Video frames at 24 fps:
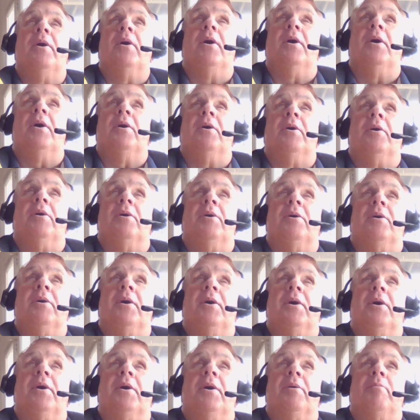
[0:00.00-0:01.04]

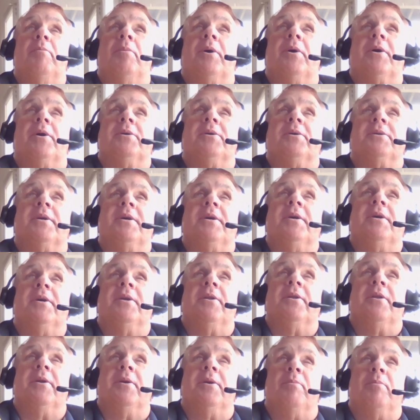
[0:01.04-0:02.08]
Because
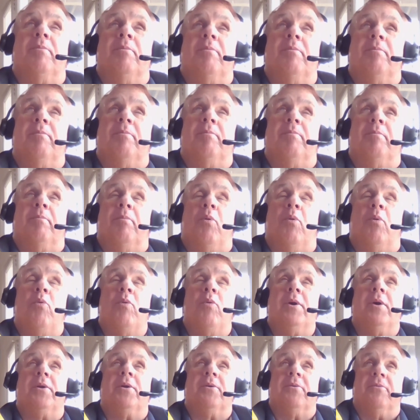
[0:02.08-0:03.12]
again, the
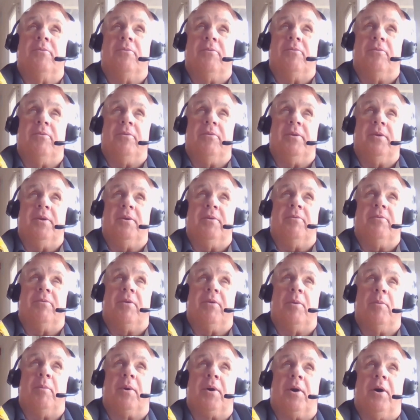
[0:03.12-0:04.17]
point of the
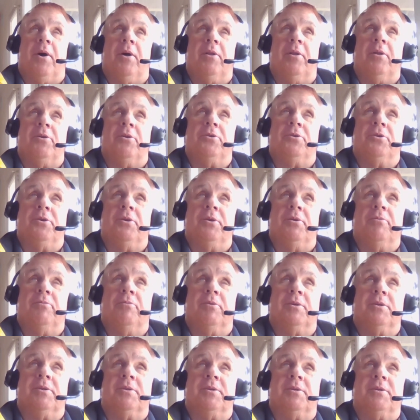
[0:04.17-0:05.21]
pharmacology
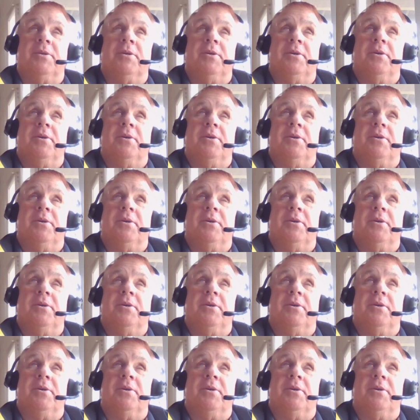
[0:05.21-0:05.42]
was